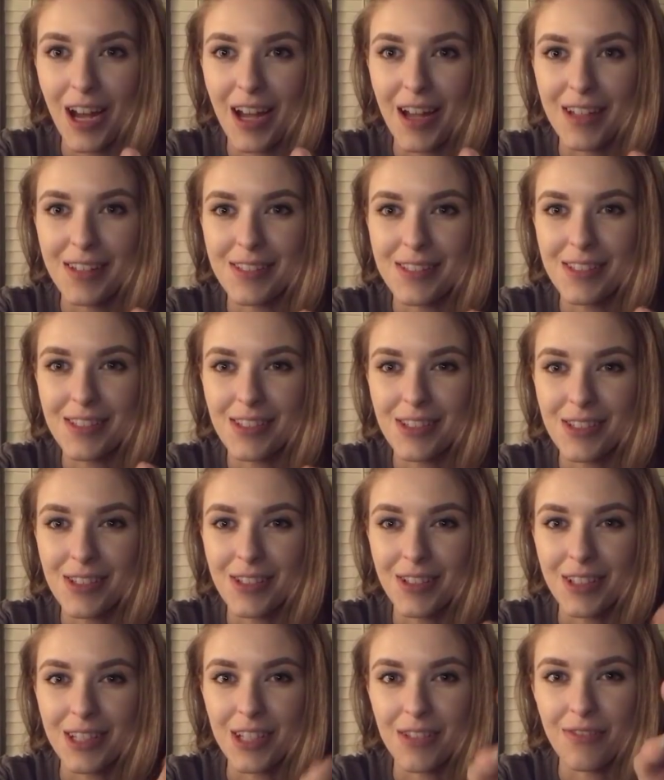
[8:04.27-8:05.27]
guys
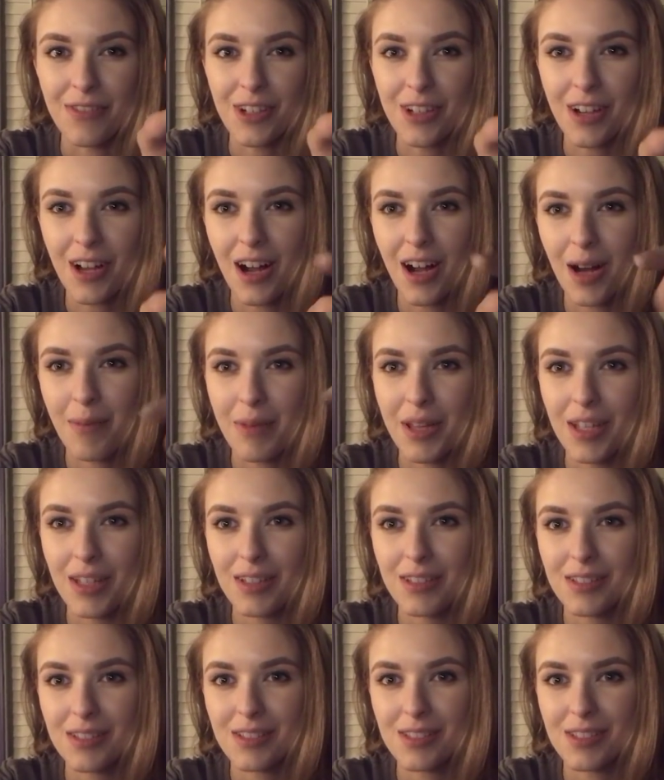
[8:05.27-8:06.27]
to leave your
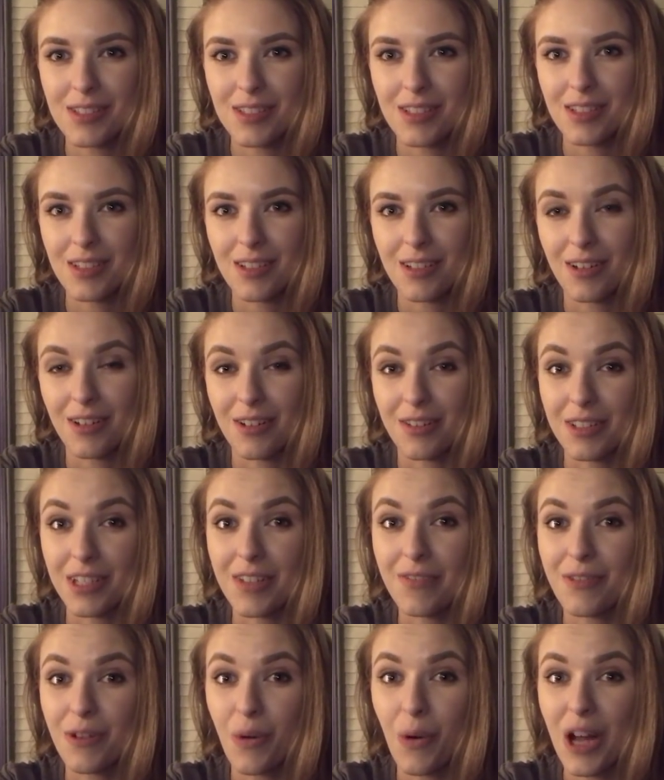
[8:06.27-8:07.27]
comments or
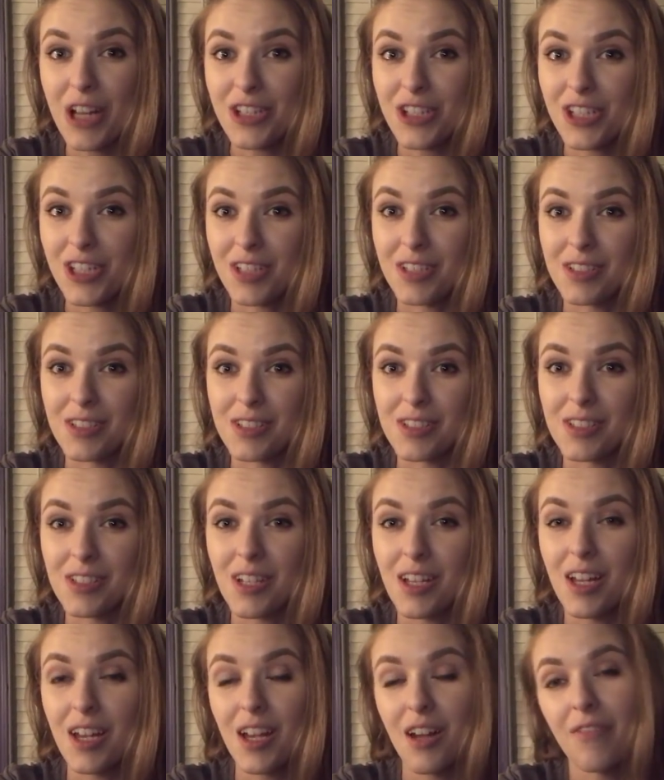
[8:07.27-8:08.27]
leave questions
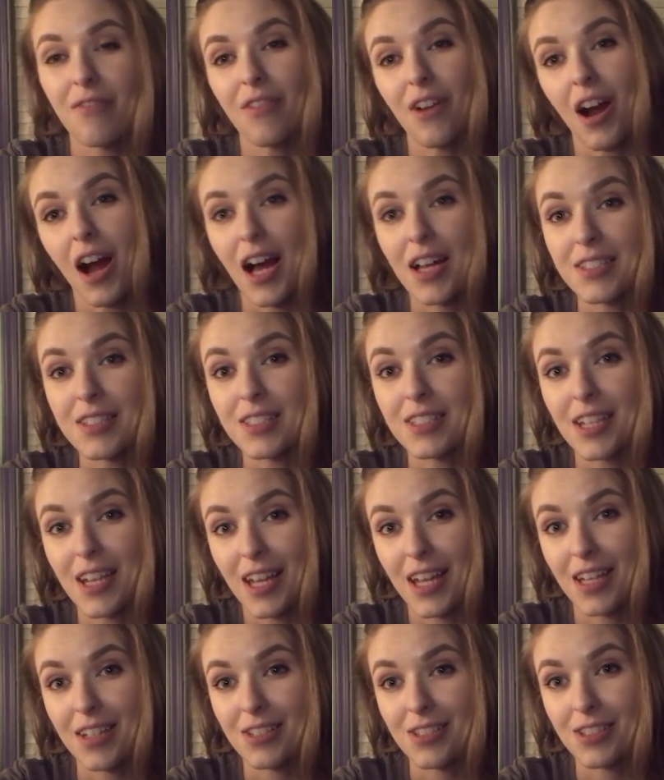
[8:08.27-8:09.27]
for us to
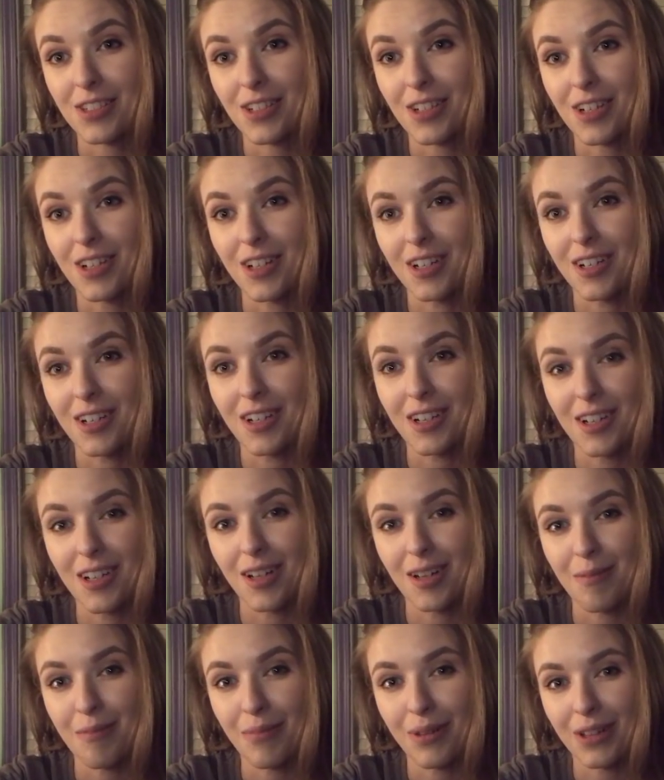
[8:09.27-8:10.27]
answer
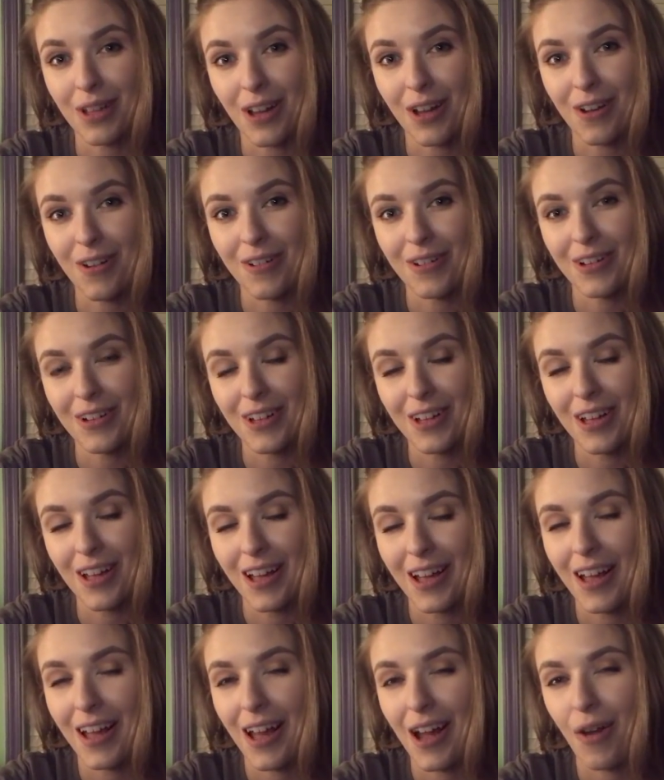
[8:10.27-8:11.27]
below.
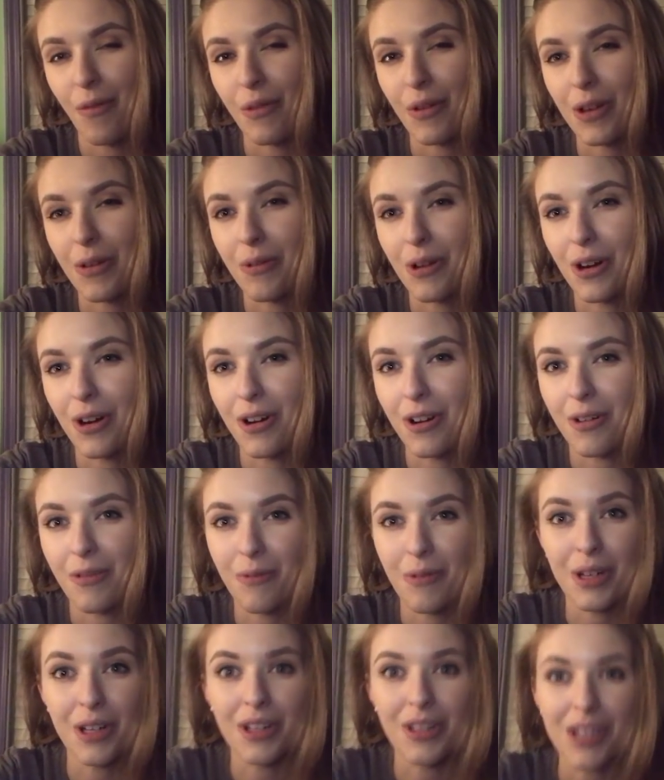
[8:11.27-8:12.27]

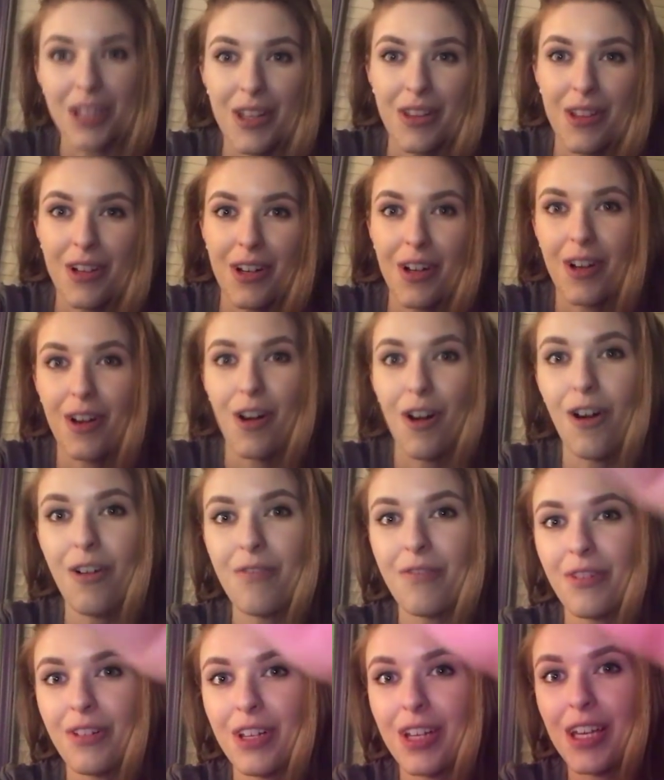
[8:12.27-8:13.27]
We'll either
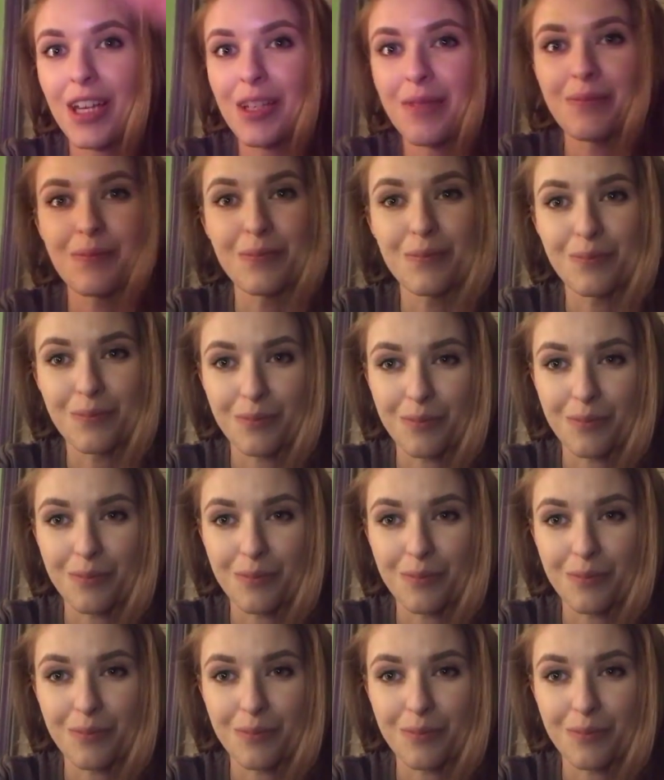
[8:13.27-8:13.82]
hopefully